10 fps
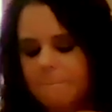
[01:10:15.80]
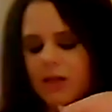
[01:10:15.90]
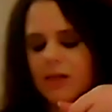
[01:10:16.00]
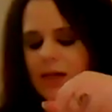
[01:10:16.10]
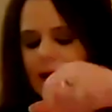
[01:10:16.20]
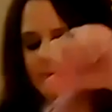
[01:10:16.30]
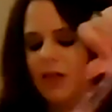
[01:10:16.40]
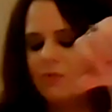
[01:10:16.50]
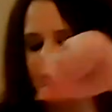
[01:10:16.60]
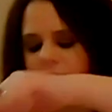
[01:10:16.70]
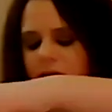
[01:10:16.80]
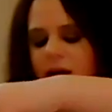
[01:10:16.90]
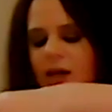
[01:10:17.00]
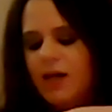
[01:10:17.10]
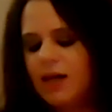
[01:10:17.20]
But yeah, anyways,
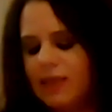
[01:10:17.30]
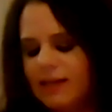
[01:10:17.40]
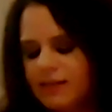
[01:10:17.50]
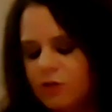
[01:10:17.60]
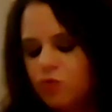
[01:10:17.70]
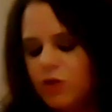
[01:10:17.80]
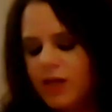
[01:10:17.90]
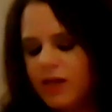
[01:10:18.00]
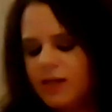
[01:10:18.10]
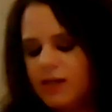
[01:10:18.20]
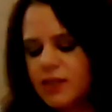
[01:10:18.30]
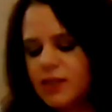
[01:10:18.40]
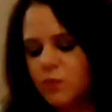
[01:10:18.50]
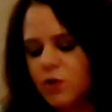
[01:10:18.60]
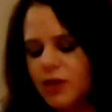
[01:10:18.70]
let's do
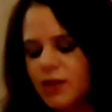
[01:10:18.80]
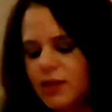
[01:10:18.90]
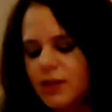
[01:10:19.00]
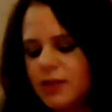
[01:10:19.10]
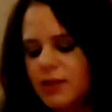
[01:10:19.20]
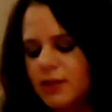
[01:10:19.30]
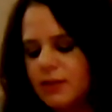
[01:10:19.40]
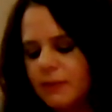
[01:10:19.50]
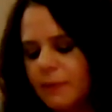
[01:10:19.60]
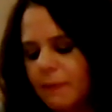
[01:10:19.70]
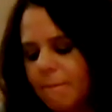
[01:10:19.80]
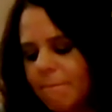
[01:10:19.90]
this one.